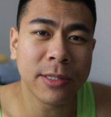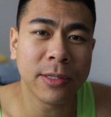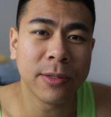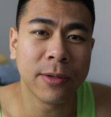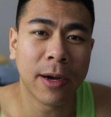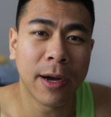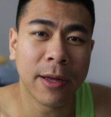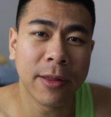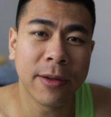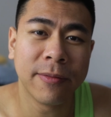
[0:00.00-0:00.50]

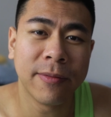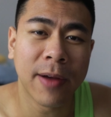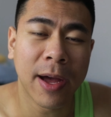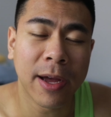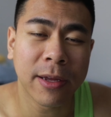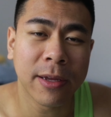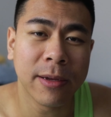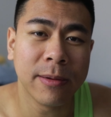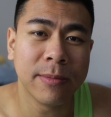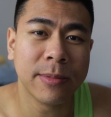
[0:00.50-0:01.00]
to other
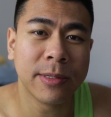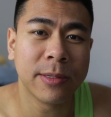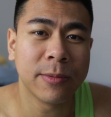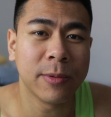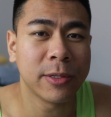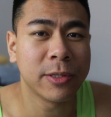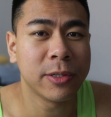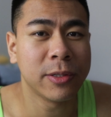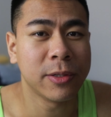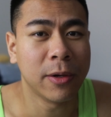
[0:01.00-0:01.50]
vacuums
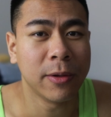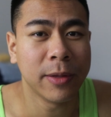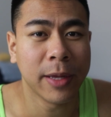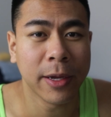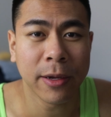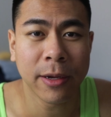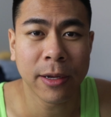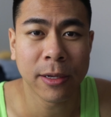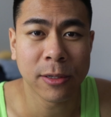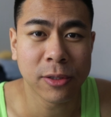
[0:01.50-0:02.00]
which don't
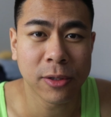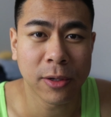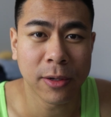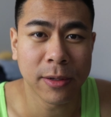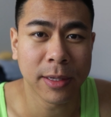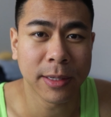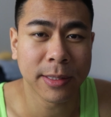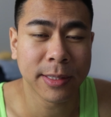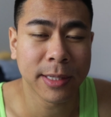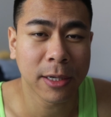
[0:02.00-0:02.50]
let you
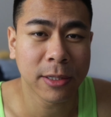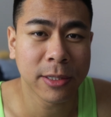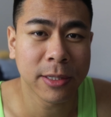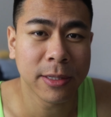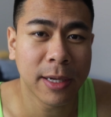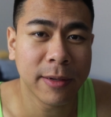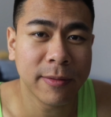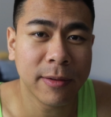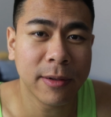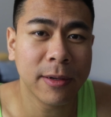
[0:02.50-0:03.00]
control the
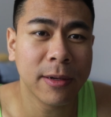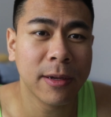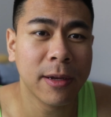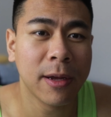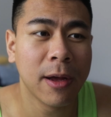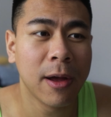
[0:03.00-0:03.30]
suction level.